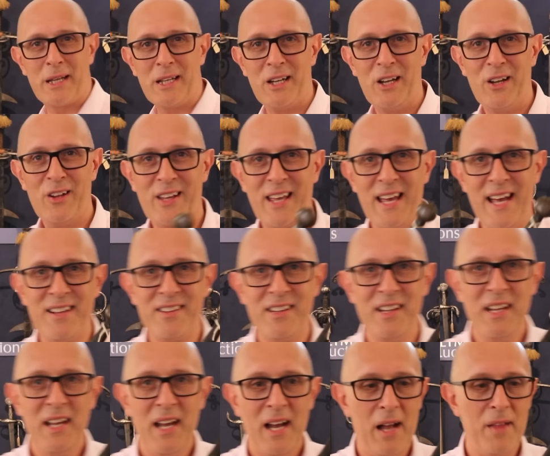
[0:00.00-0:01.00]
going to look at,
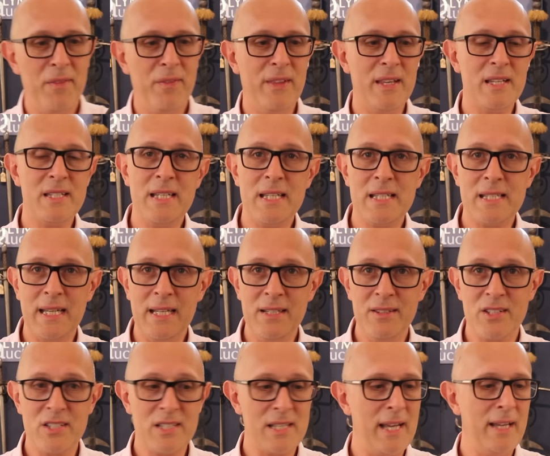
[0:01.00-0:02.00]
and this is in
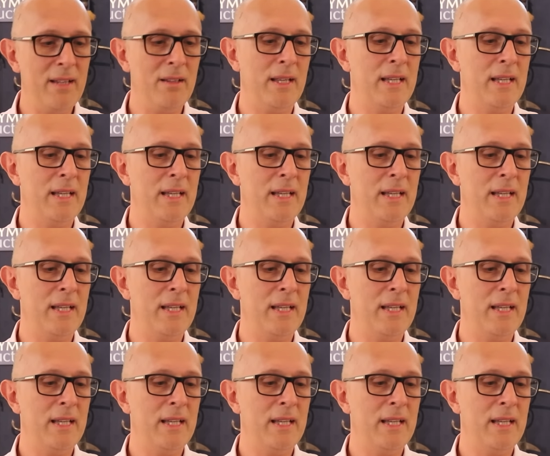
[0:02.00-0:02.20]
the sale.